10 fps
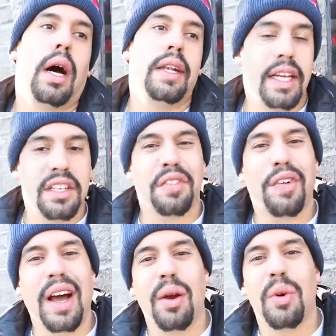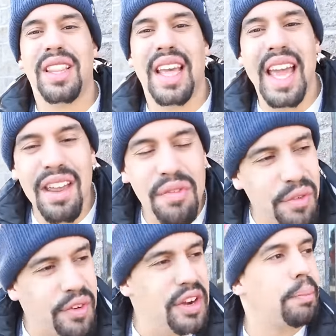identify with
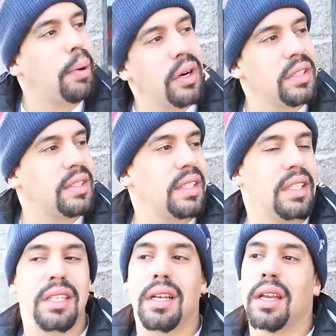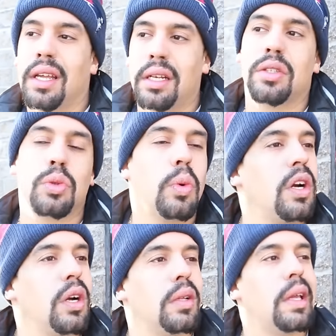every person in this
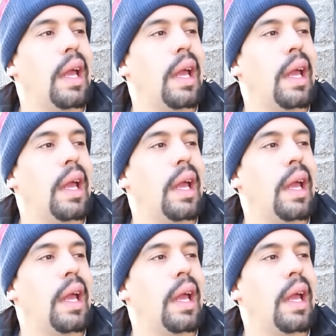world,